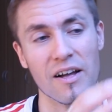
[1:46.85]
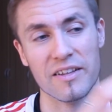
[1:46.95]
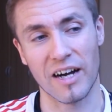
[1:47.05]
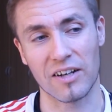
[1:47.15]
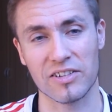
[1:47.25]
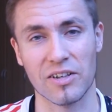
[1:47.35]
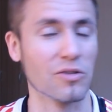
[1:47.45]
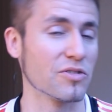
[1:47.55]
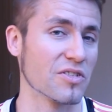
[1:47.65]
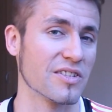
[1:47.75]
The article
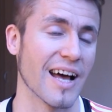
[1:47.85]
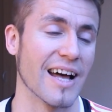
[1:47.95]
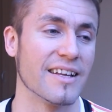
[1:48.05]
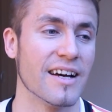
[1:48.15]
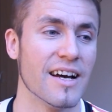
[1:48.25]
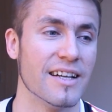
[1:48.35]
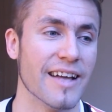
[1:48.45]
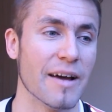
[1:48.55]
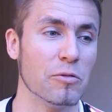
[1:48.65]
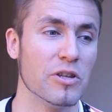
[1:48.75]
also said
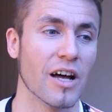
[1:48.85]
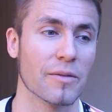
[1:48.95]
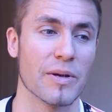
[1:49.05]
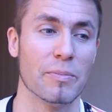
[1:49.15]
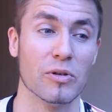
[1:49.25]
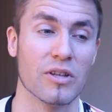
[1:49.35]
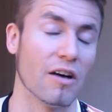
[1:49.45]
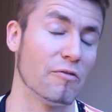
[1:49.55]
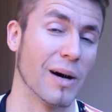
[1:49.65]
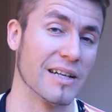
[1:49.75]
they would not be put
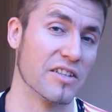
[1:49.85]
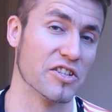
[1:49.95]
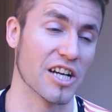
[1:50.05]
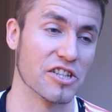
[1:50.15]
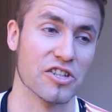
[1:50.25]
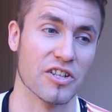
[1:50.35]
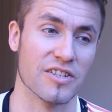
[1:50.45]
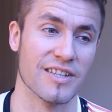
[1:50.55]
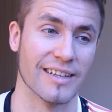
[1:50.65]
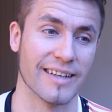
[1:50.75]
off by
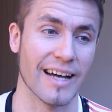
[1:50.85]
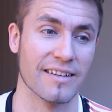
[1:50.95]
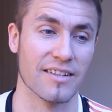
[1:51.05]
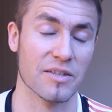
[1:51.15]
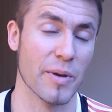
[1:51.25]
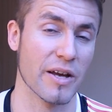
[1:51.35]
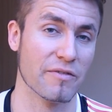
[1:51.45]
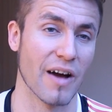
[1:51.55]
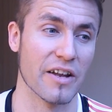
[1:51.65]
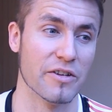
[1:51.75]
suggestions that Keita is being
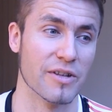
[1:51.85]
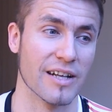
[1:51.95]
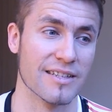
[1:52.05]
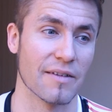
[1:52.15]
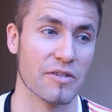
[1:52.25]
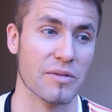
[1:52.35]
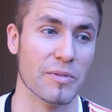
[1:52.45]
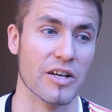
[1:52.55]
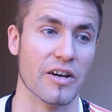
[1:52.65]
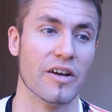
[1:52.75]
valued at seventy
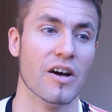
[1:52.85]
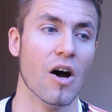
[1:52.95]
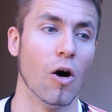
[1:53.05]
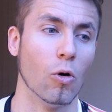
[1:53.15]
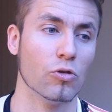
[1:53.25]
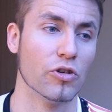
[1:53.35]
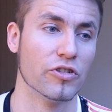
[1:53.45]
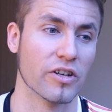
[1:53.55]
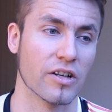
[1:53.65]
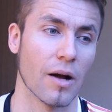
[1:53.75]
million, although
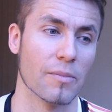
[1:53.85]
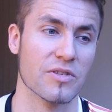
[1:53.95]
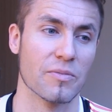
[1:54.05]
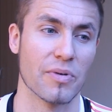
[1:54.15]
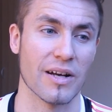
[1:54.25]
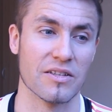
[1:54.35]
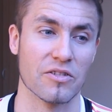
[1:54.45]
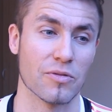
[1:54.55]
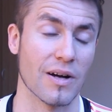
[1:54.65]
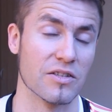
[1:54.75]
the club's
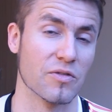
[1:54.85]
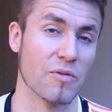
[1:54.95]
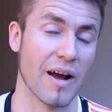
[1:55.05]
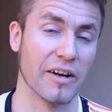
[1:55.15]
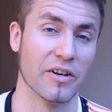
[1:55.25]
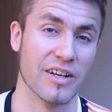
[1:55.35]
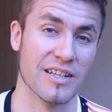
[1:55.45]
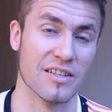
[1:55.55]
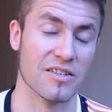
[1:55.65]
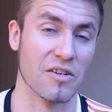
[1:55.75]
present transfer record
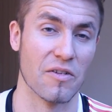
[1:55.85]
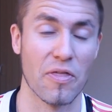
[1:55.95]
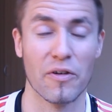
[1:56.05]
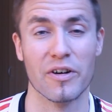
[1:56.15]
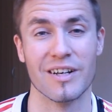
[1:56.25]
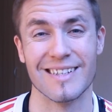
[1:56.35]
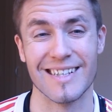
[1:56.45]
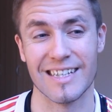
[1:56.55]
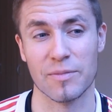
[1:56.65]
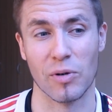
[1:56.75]
is the
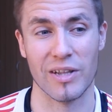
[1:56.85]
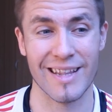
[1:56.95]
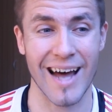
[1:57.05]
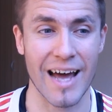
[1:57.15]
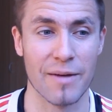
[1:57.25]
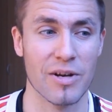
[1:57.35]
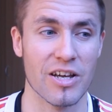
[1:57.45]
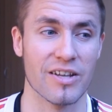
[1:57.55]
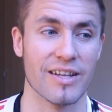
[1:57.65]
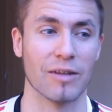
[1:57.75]
thirty-six point nine
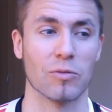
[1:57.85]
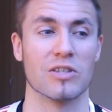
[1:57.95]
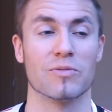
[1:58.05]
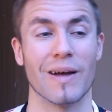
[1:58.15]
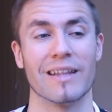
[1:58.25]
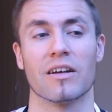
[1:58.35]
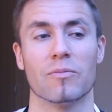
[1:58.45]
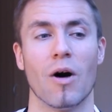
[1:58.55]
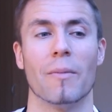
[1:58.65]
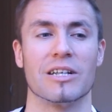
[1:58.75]
million that was spent on
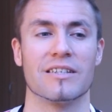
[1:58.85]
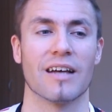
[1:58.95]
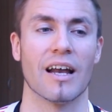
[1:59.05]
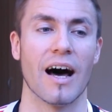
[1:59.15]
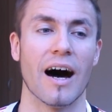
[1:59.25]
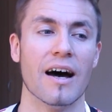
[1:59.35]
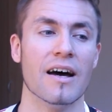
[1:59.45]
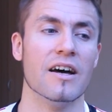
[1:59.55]
Mohamed Salah.